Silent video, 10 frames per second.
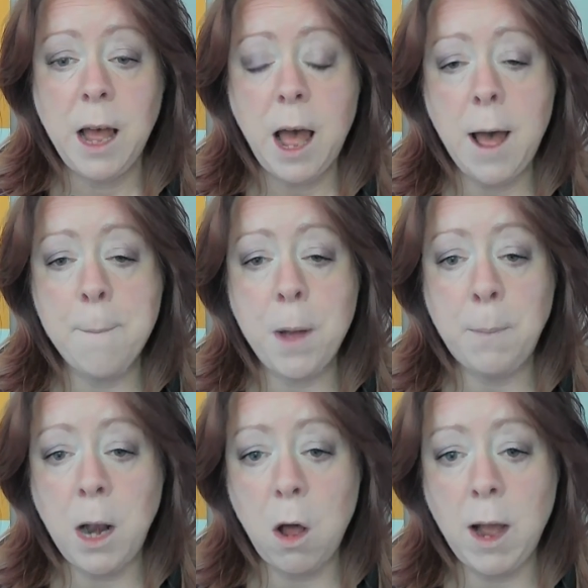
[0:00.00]

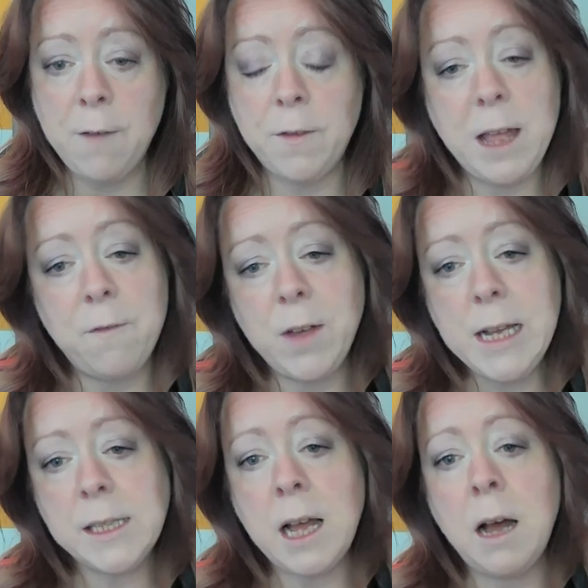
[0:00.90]
apply for their
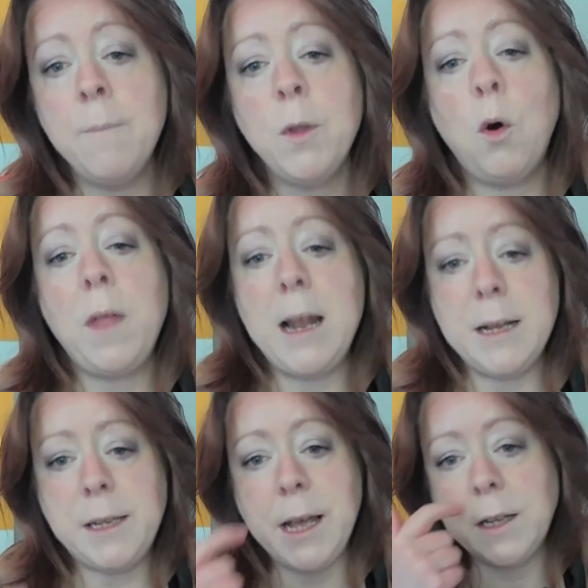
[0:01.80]
visa, or they
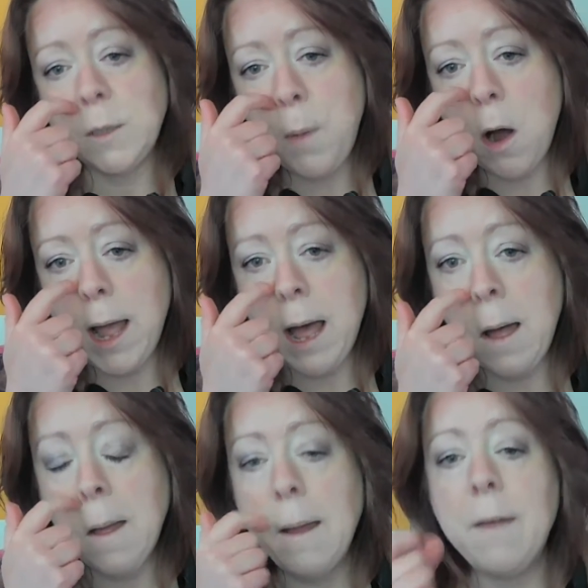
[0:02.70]
let it
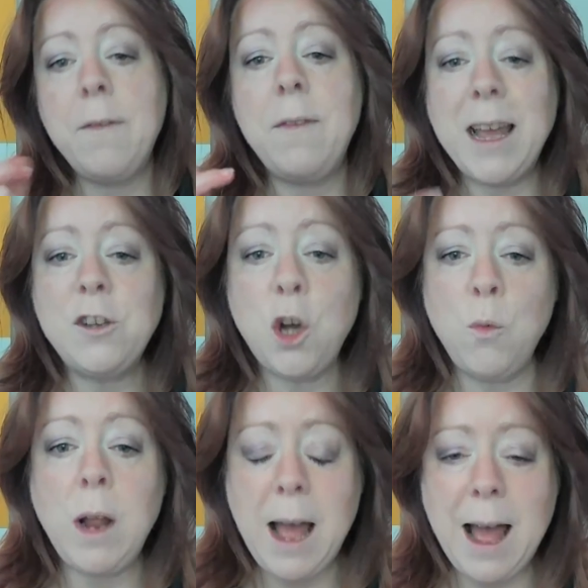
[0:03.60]
expire, they
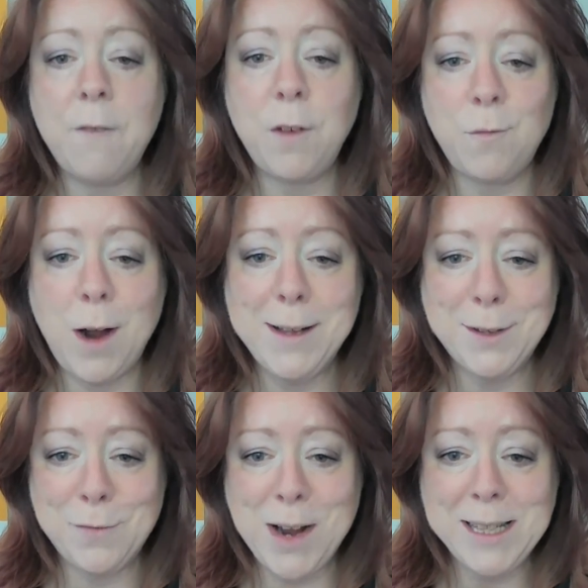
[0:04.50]
don't have a right
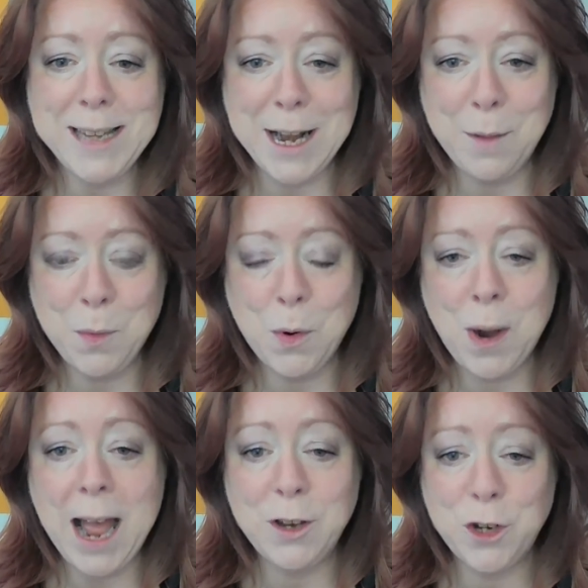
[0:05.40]
to rent
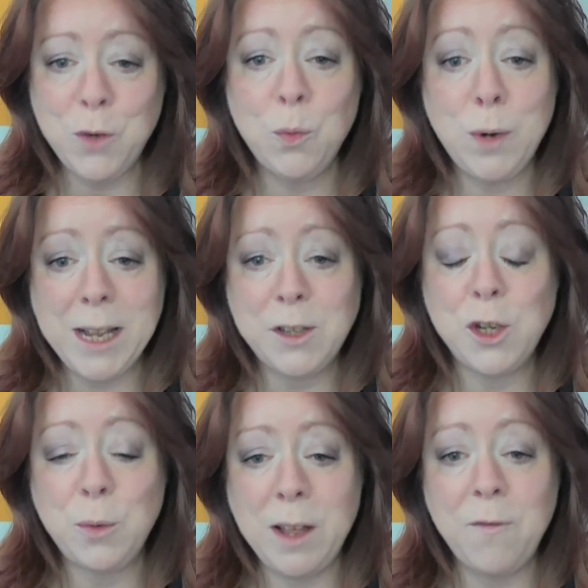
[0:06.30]
anymore and you will need
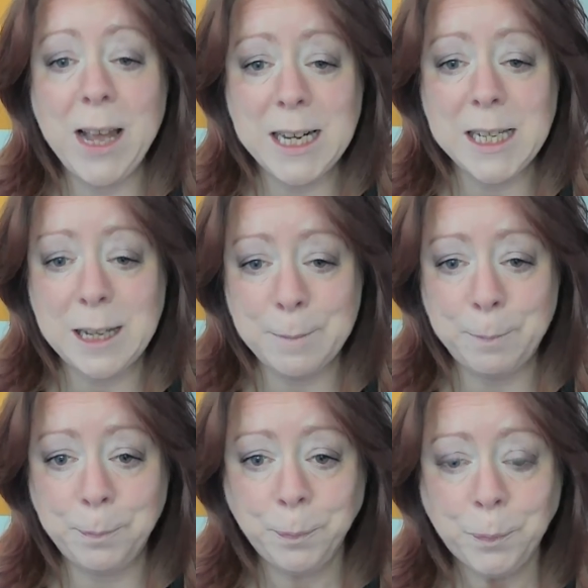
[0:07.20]
to evict
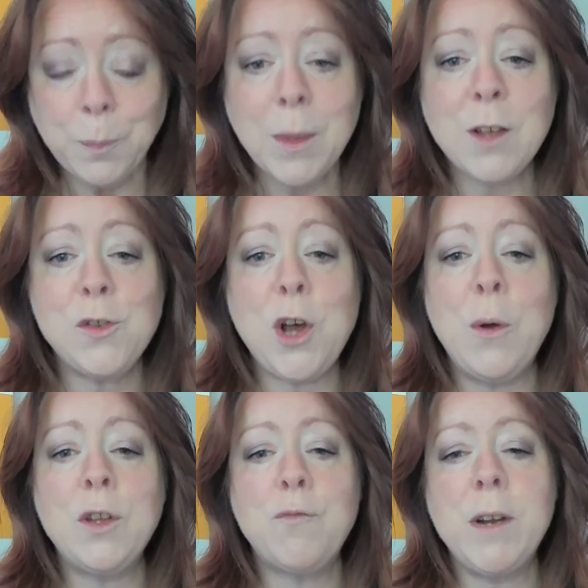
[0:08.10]
them. So
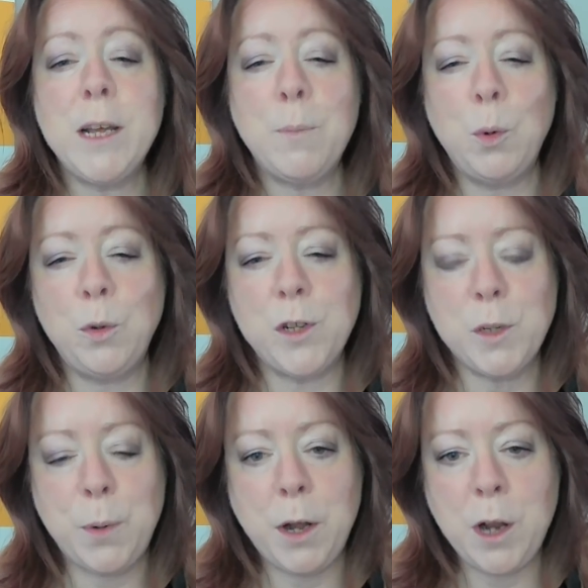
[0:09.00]
it's really important
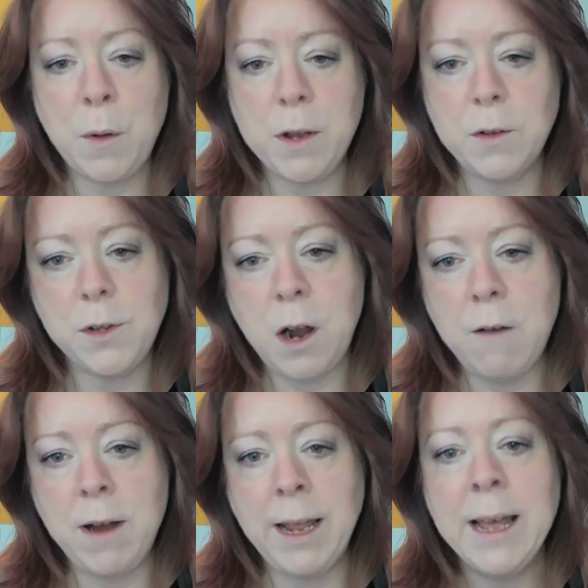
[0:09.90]
to put a note in your
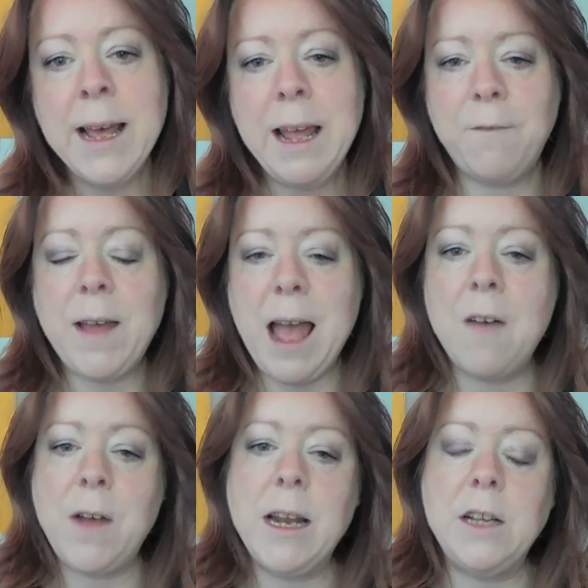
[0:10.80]
diary if they
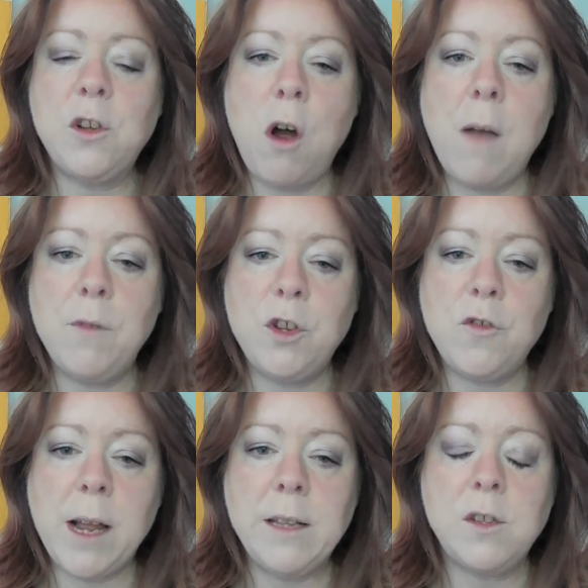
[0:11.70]
have any time
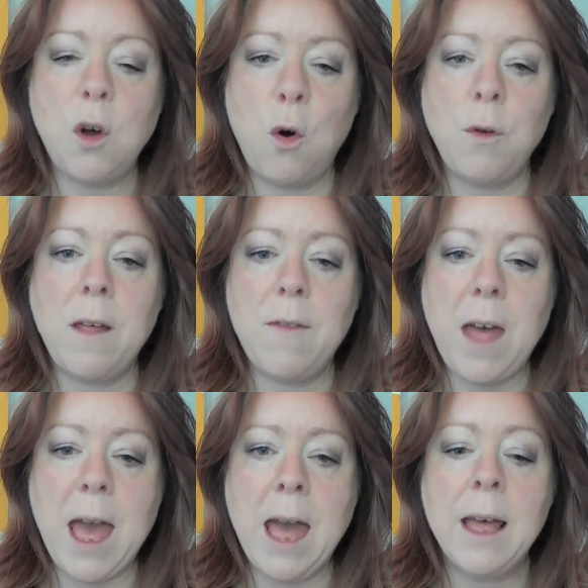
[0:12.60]
restraints on
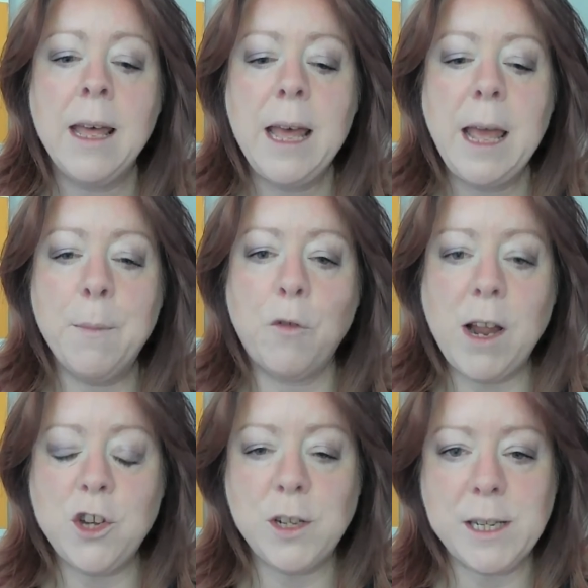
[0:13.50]
their
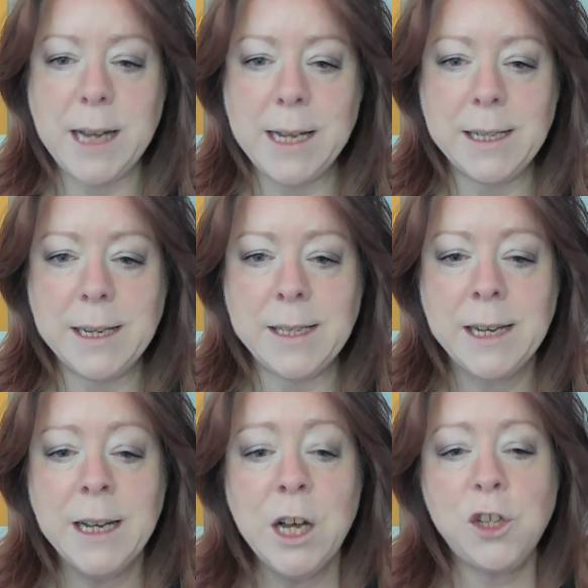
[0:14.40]
immigration status.
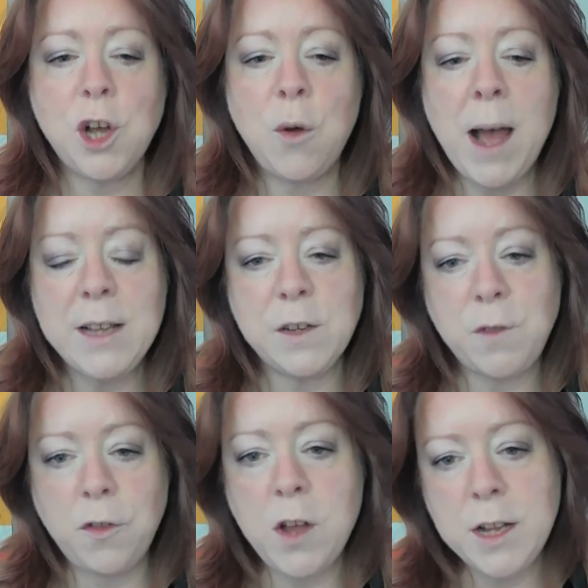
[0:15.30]
So as of
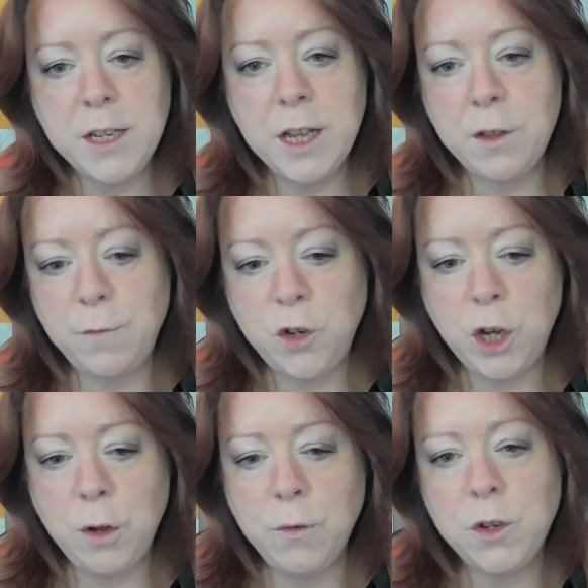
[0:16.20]
the 30th of
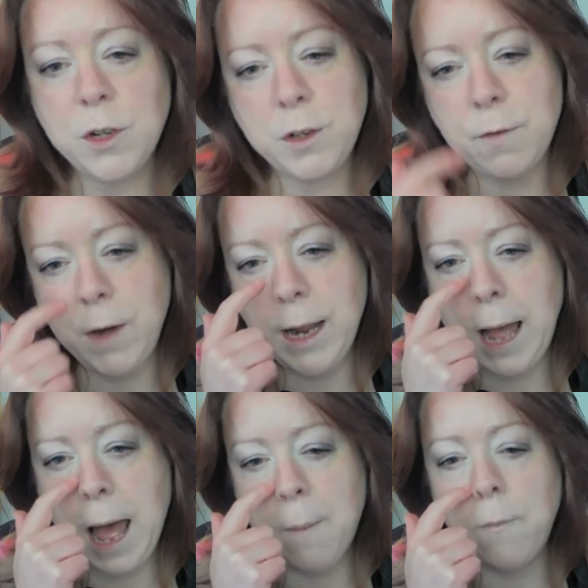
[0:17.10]
June, just to
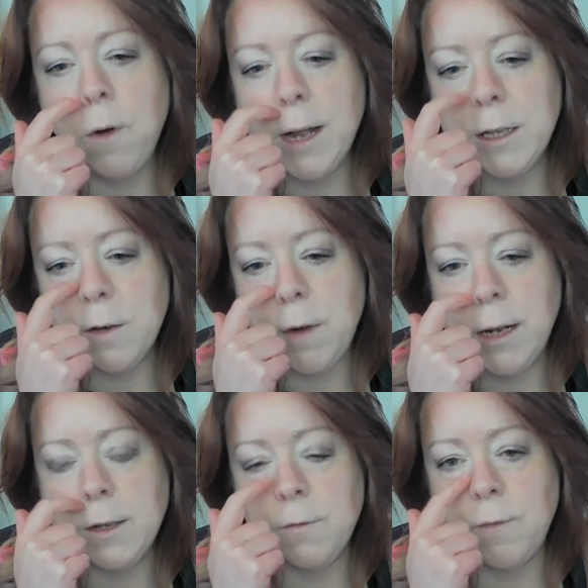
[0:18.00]
recap, right to
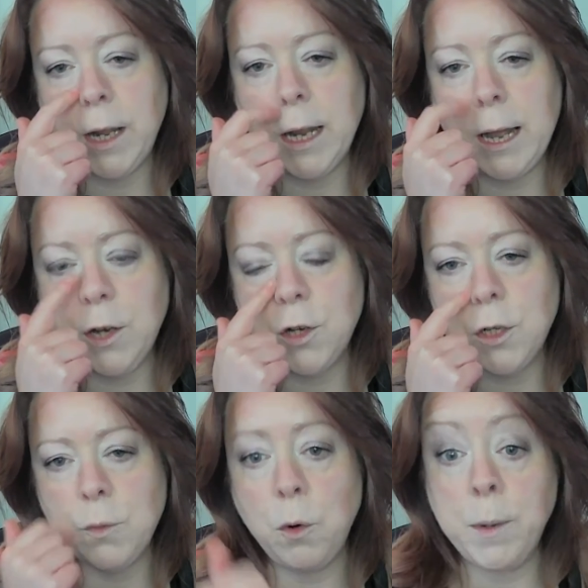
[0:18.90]
rent
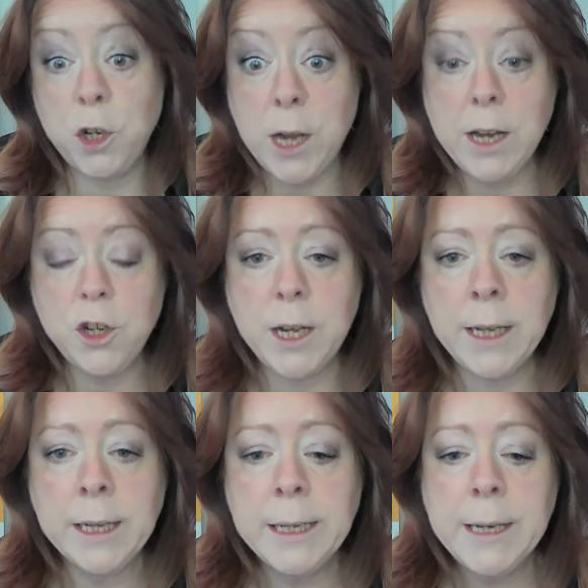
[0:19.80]
regulations will be
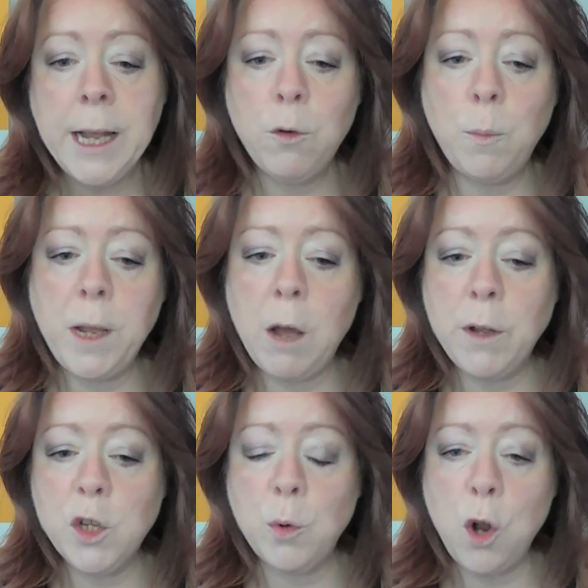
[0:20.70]
changing. It will be
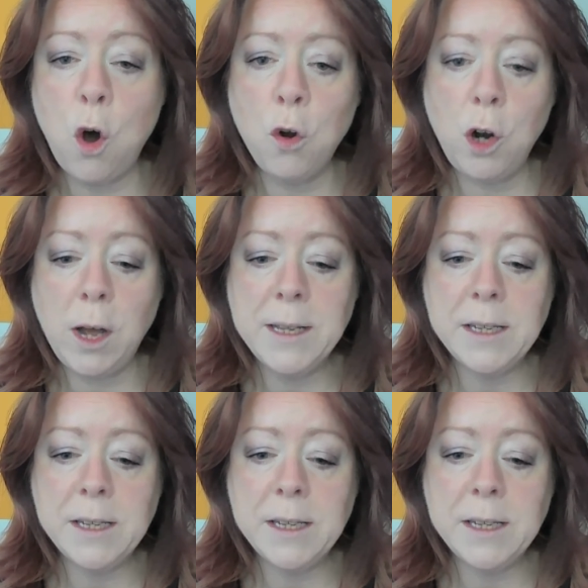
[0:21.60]
going to an online